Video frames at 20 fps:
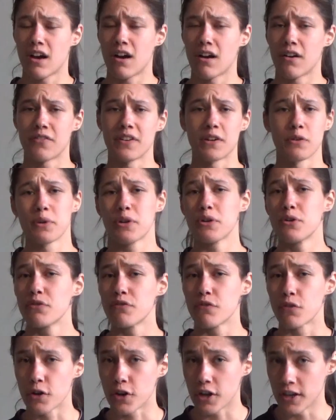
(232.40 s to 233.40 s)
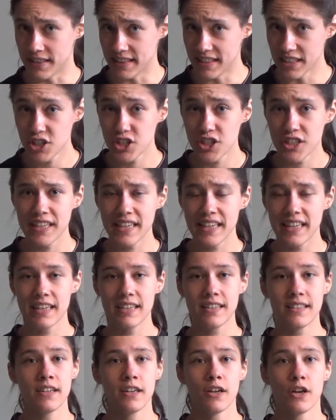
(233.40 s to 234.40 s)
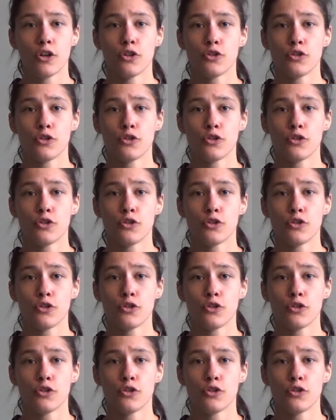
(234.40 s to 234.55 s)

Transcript: very good for conditioning,